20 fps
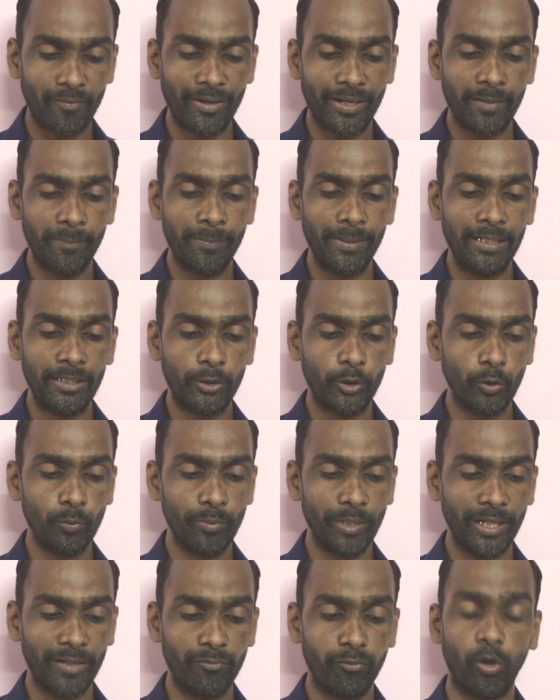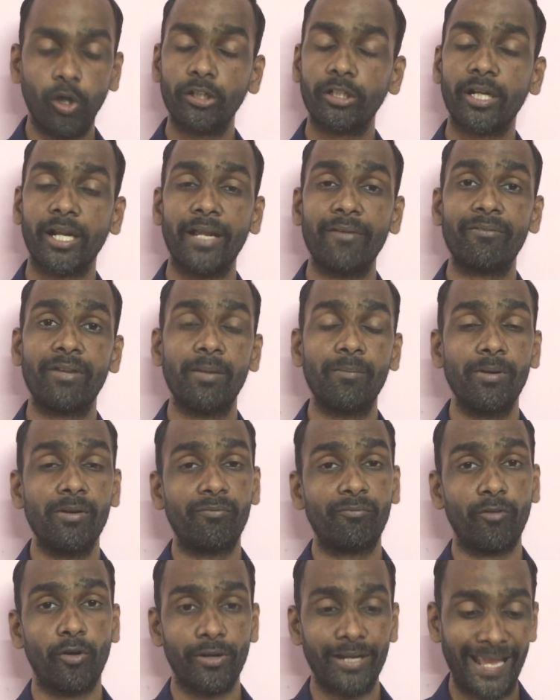were built to make water available
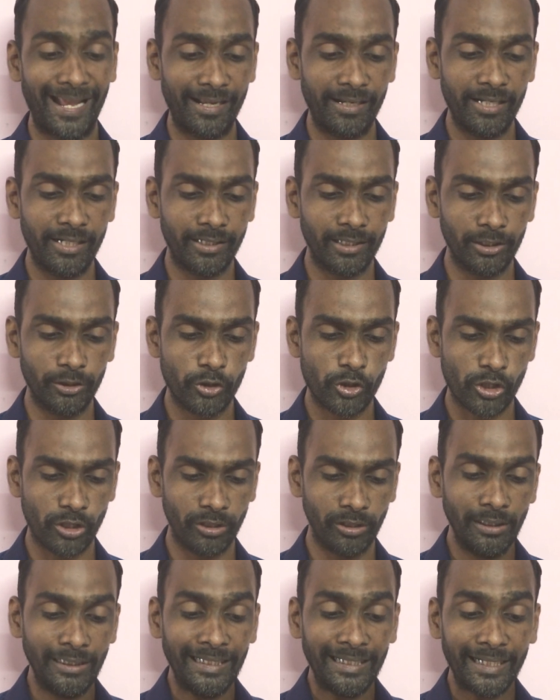for agriculture.